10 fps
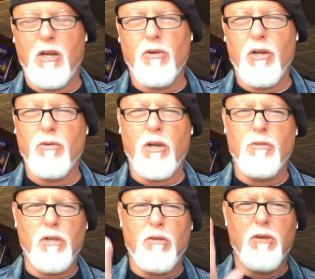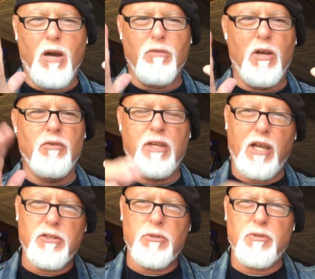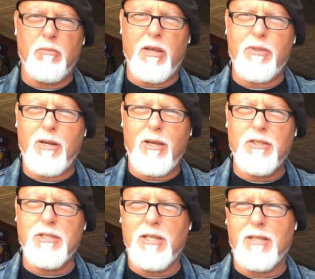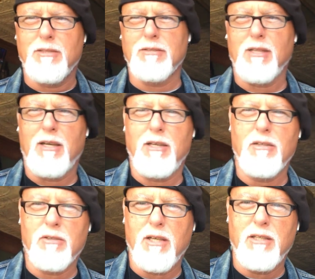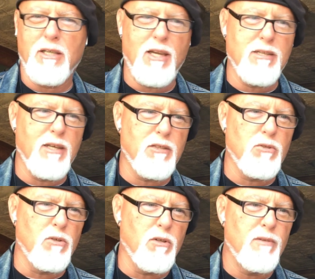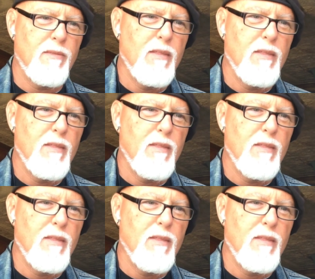No, no, no, no, no, no. You got to choose a methodology and a design, okay? You got that? Cool.